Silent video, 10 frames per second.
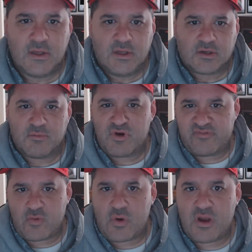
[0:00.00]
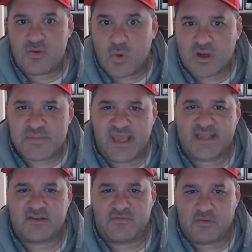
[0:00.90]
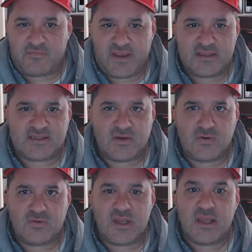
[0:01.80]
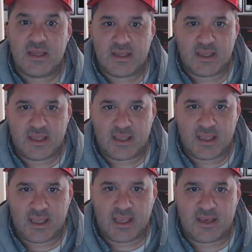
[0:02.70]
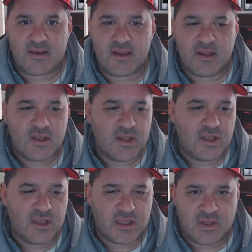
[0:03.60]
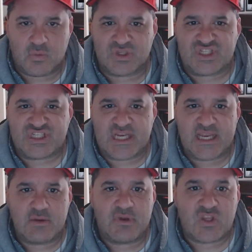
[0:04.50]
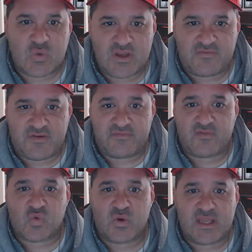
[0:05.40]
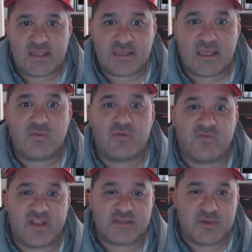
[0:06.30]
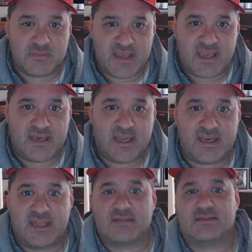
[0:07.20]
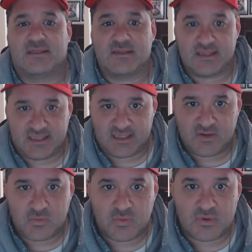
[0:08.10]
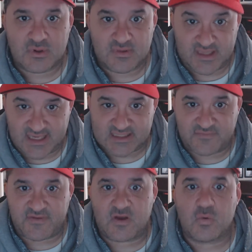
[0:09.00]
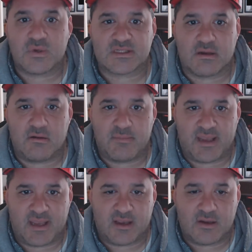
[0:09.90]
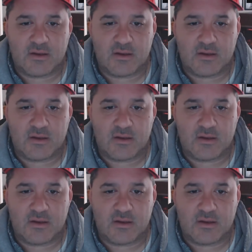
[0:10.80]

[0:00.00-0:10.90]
Good morning, everyone. Welcome to XFL Fan Zone. And it was January 25th of 2018 when Vince McMahon announced the XFL was coming back.